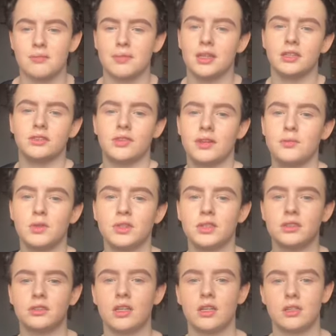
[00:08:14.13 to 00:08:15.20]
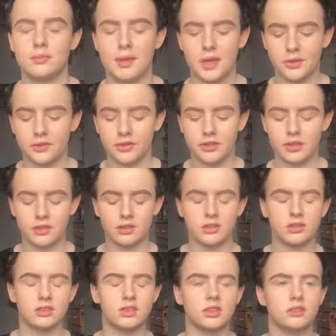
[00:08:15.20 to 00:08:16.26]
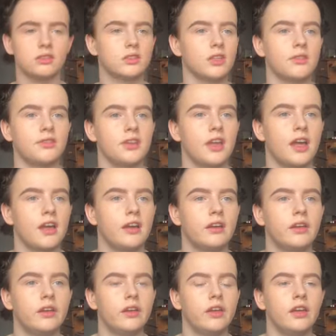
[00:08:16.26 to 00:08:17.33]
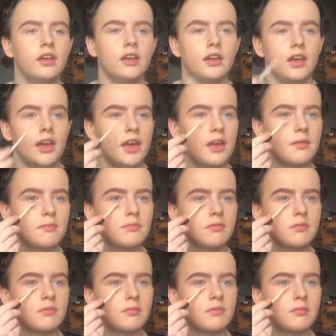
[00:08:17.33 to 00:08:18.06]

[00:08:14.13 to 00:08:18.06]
but it's fine once I start to powder and conceal and stuff like that.